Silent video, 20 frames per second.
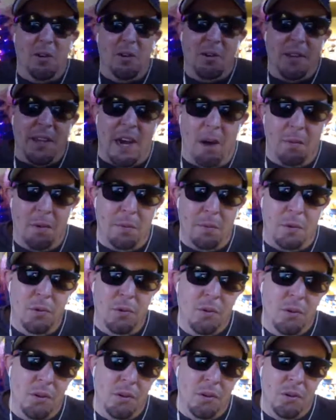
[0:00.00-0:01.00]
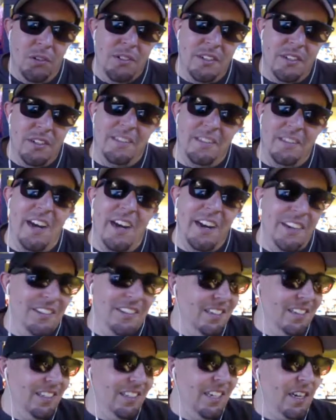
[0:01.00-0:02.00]
do I do with Albert
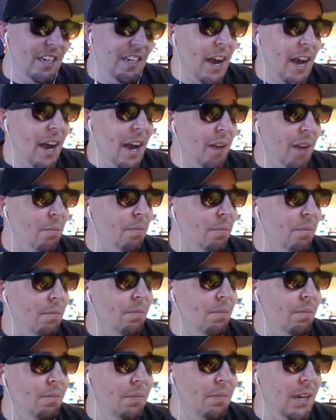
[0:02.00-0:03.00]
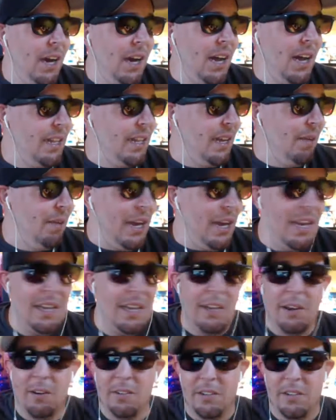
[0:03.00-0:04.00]
Pujols in a dynasty league? I've had him
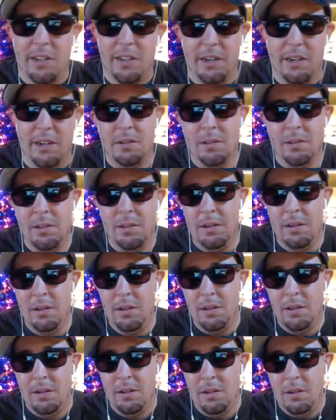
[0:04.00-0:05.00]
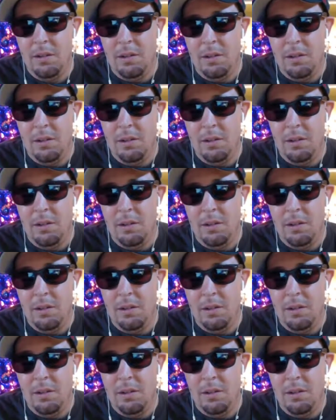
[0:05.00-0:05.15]
goddamn 8 years now.